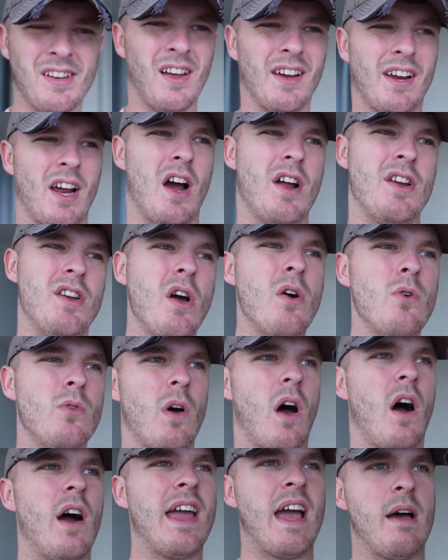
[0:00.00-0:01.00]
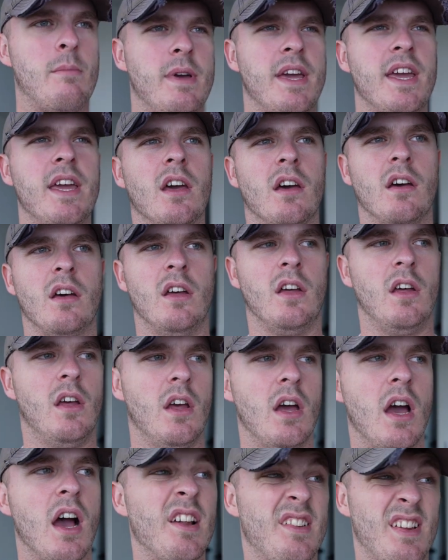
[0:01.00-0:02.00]
Like, I know that I am here
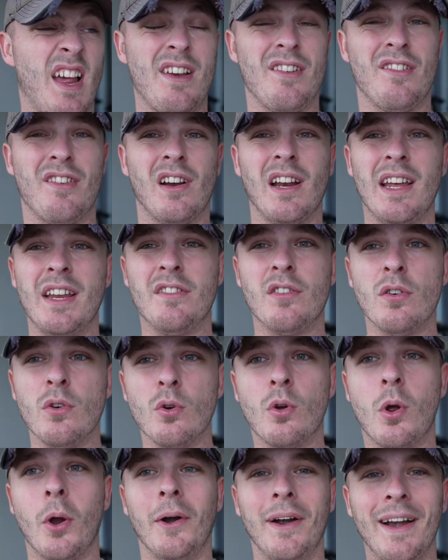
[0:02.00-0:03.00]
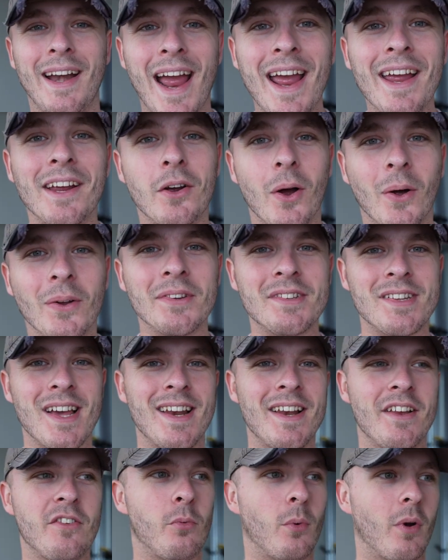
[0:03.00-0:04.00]
essentially to create
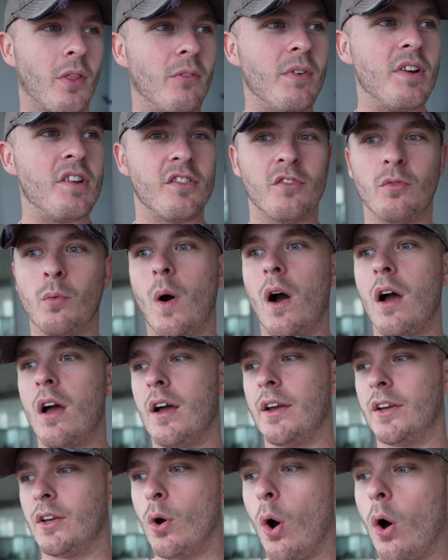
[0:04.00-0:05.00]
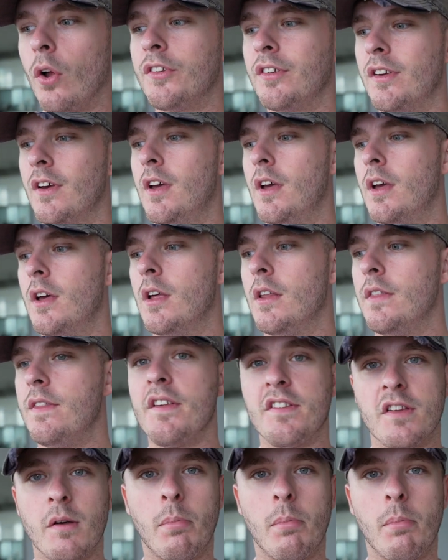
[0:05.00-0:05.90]
content. That's one of the reasons why I got this